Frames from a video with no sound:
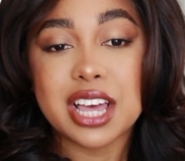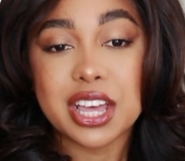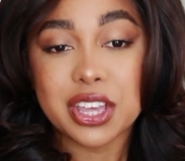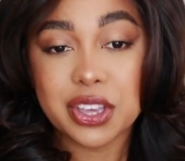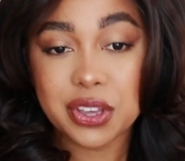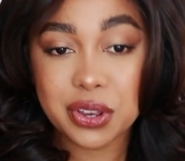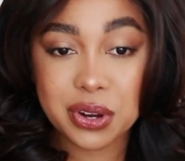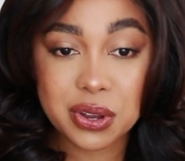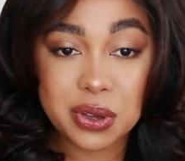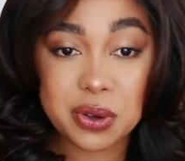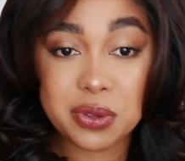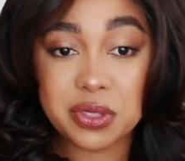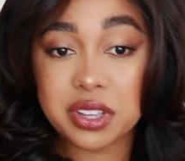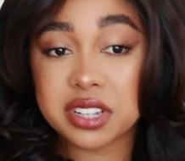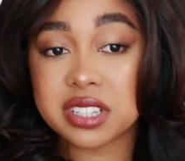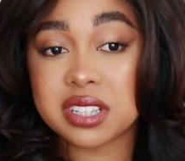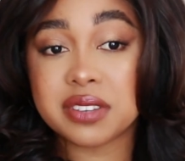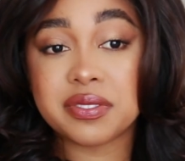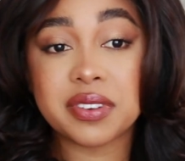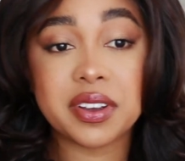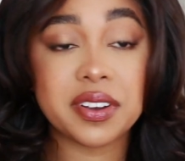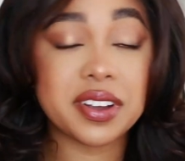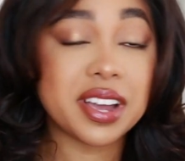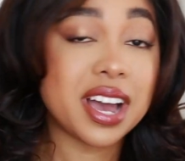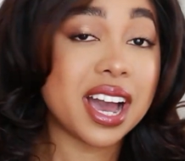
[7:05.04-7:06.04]
you know, there's a
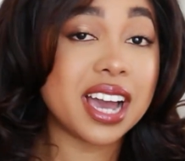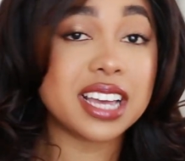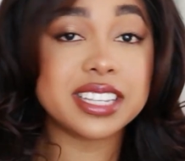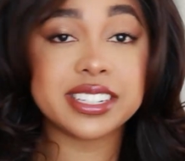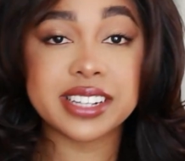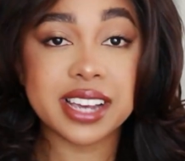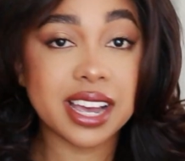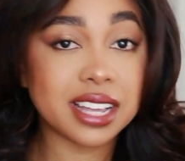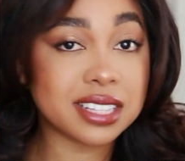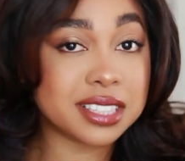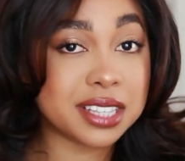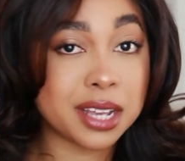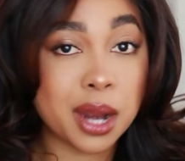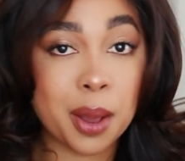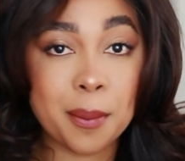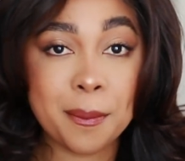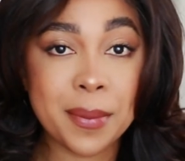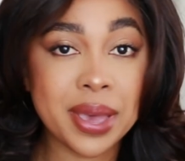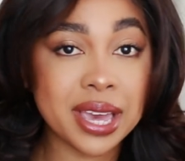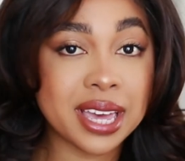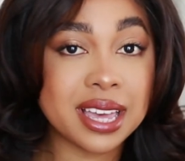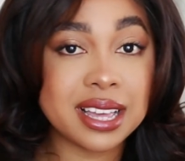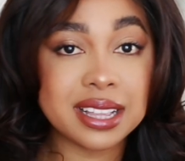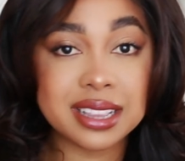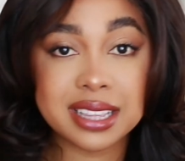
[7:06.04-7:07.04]
very high chance that I'm
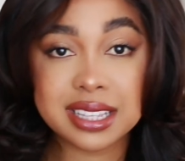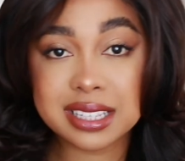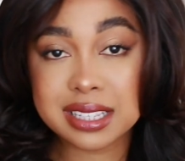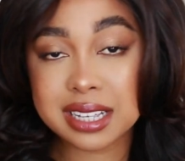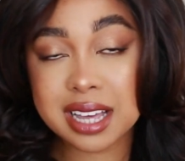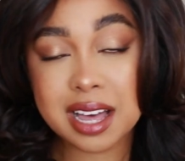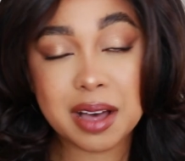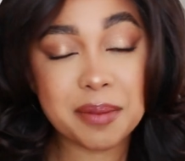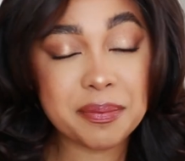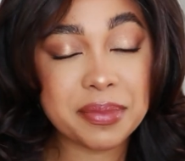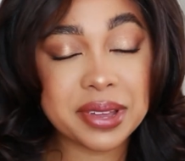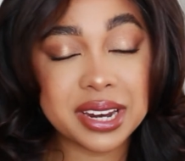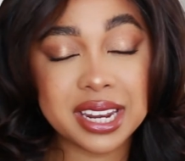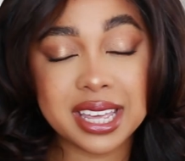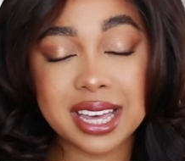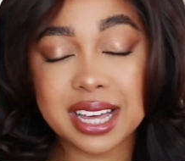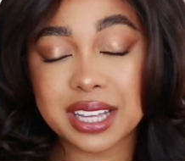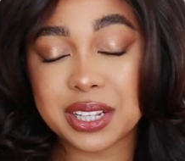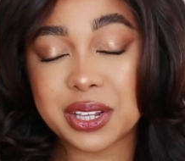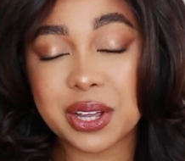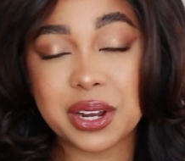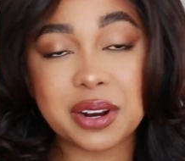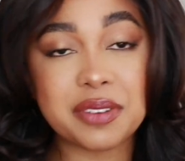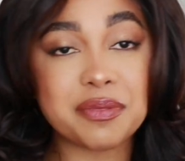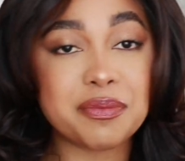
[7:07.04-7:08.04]
making this company a
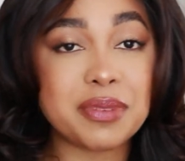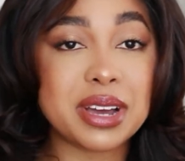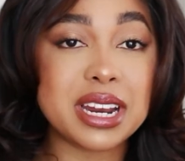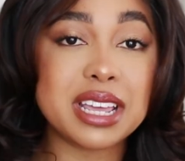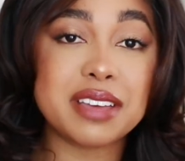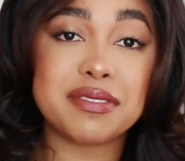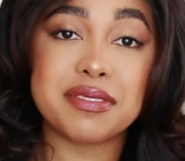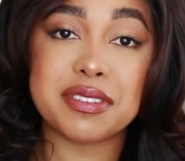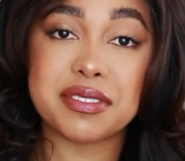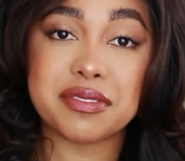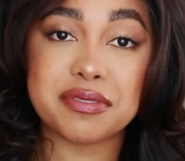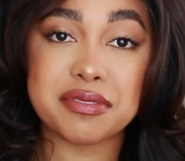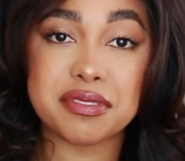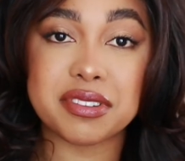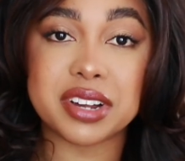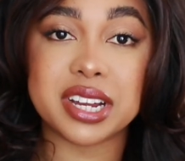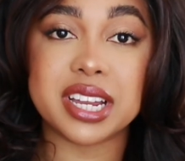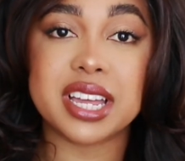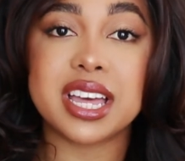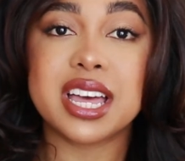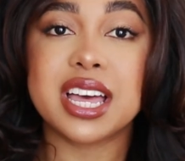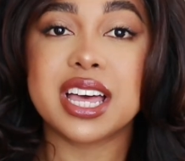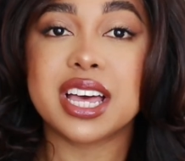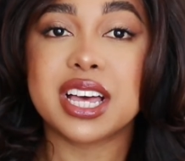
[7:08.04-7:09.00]
lot of money for free.